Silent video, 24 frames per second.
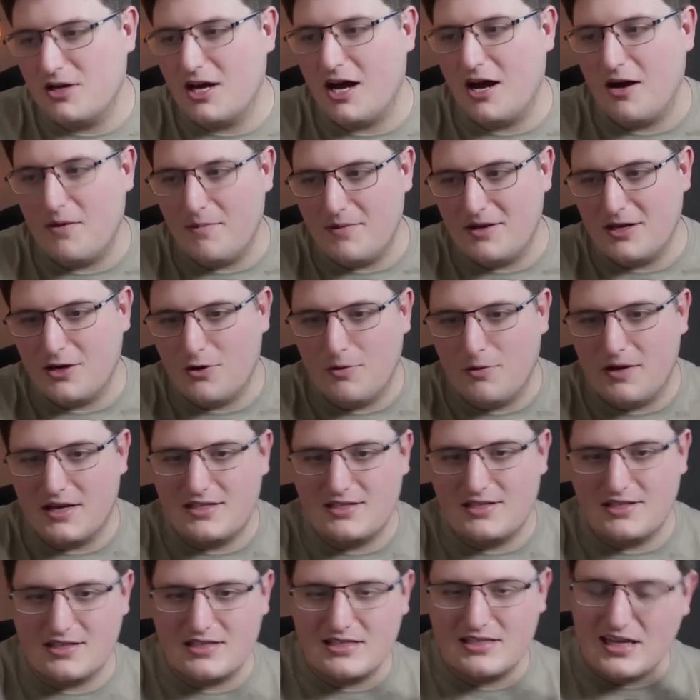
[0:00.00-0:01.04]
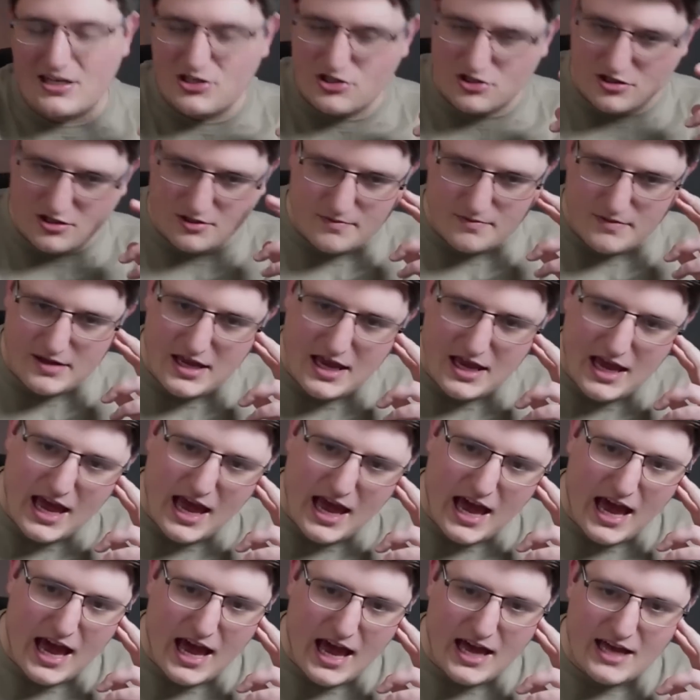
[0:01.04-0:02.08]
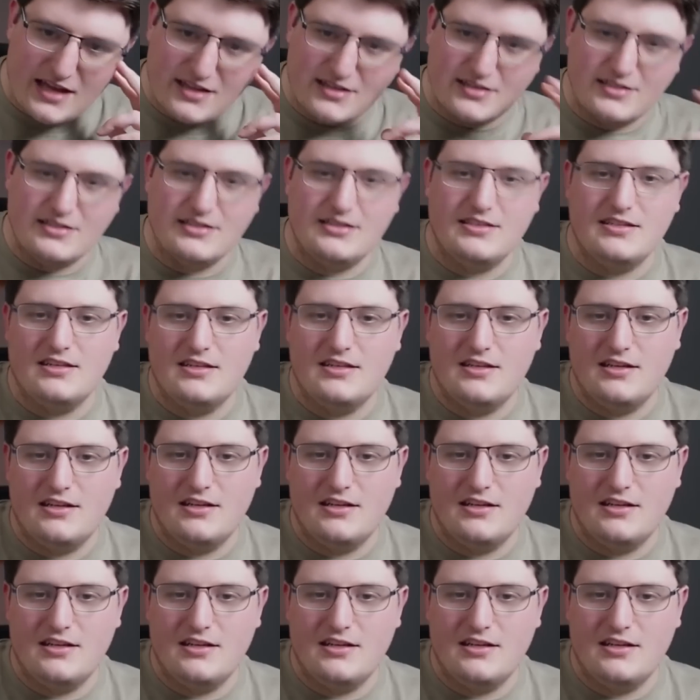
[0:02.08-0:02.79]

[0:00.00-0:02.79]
come in quick succession, and